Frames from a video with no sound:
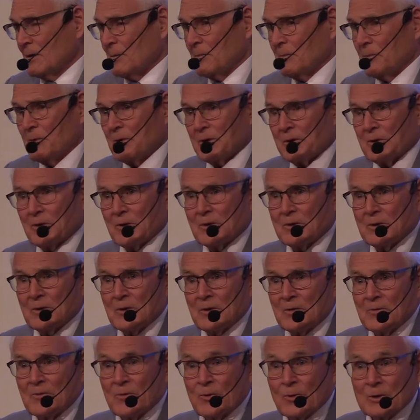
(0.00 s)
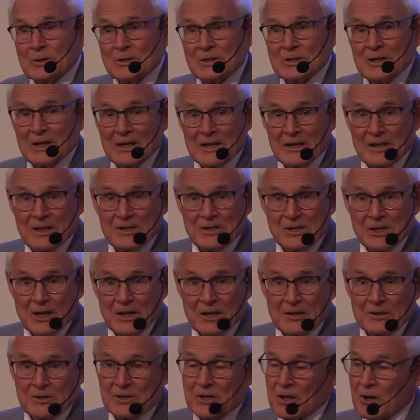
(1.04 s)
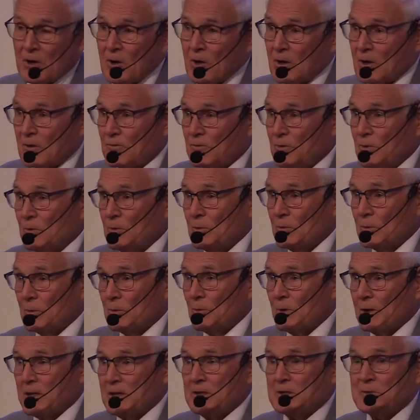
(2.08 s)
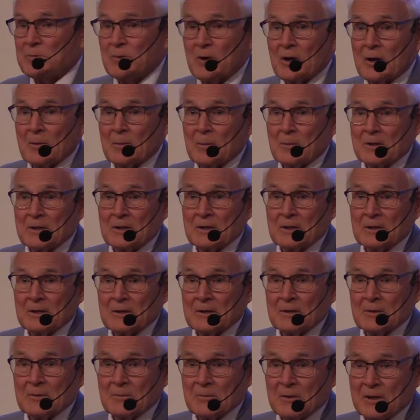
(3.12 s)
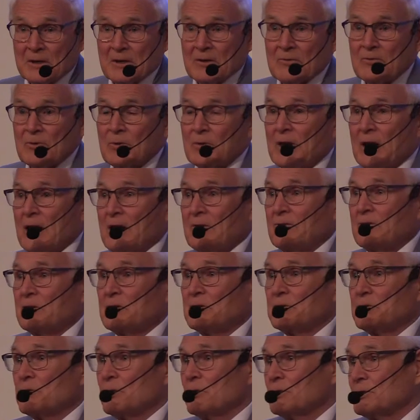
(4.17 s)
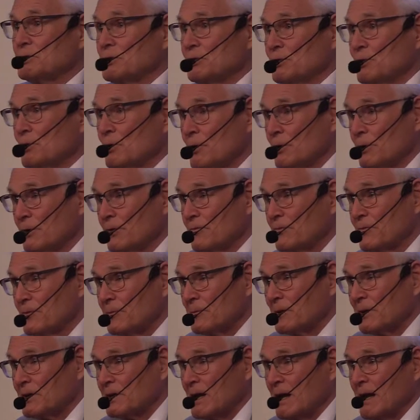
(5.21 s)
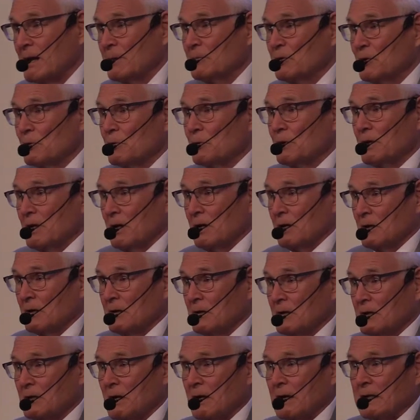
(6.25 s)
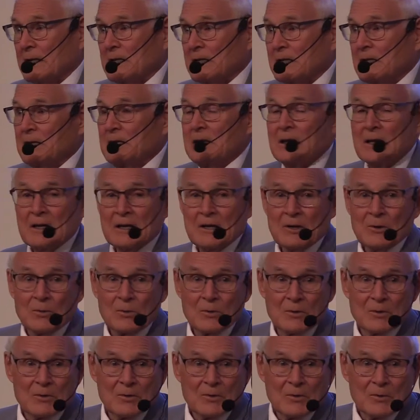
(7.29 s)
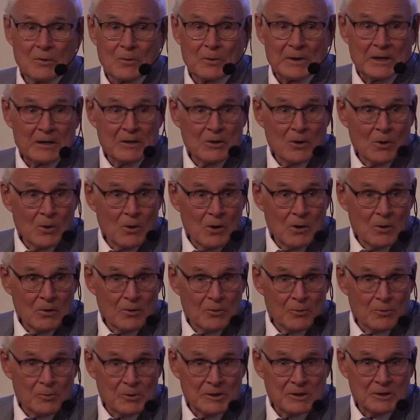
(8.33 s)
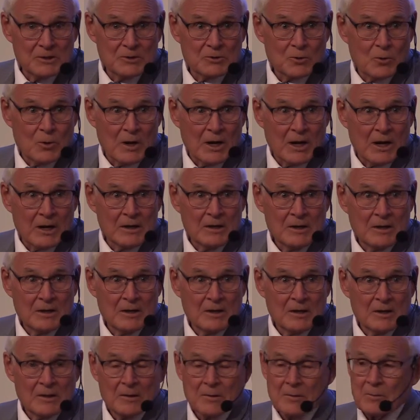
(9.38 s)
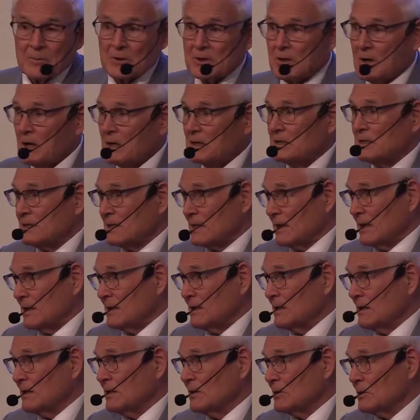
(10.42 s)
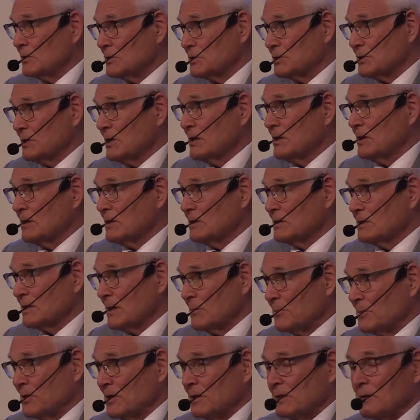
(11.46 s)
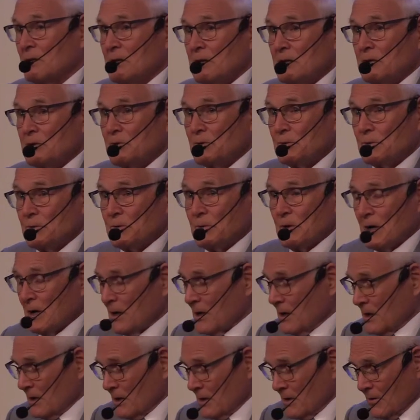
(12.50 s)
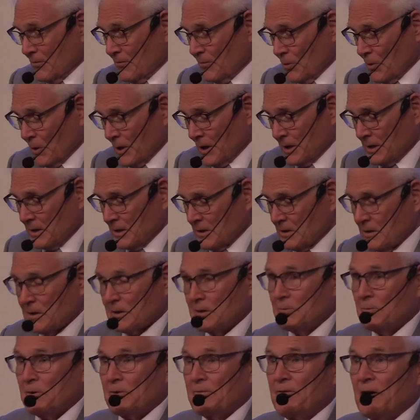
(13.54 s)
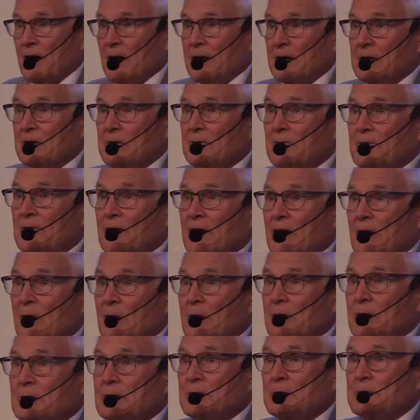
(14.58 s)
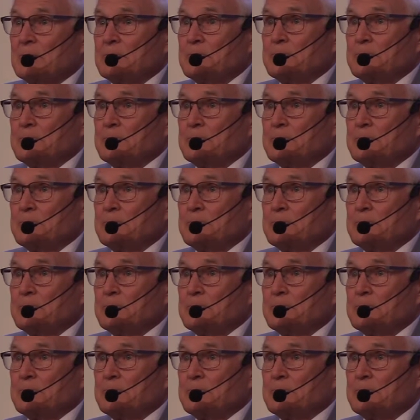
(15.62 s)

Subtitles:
But fortunately, they changed. Now, all of you were raised probably, many of you in the Adventist church, and you heard it from the time you were young. I did. We didn't know all the reasons why, but God said, here's something to avoid the refined flours.